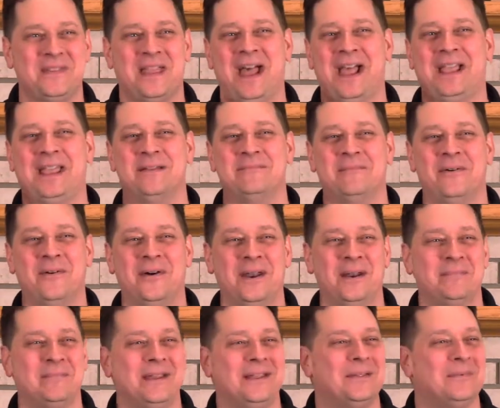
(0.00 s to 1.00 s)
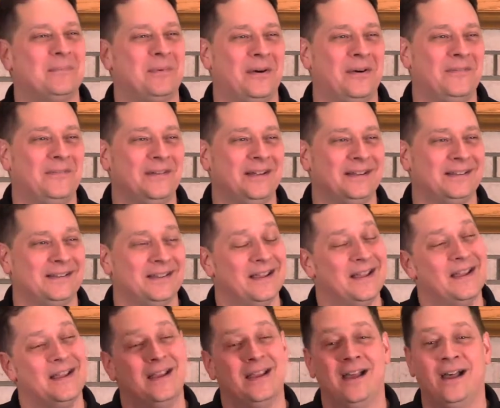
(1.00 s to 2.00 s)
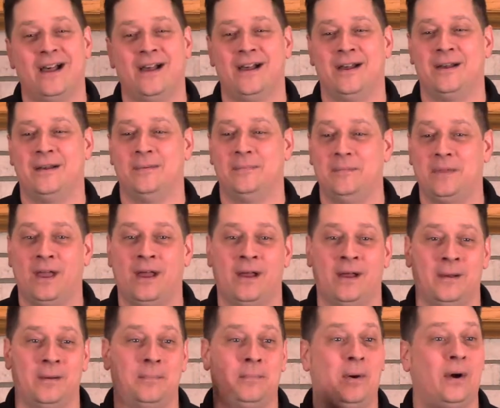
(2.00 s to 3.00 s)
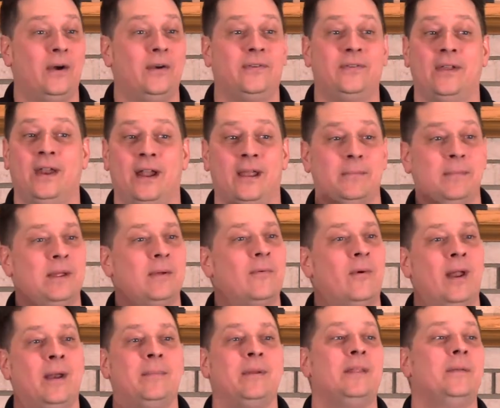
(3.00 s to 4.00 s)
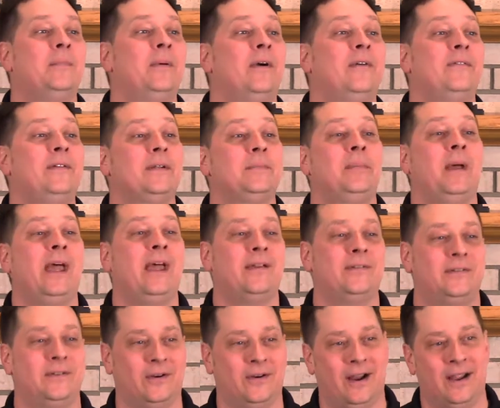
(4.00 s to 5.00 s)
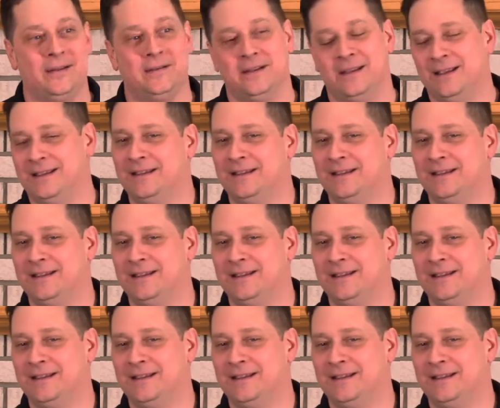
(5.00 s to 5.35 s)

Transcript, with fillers: I can want to be the perfect uh, uh, person. I can be want to be the perfect pastor, right?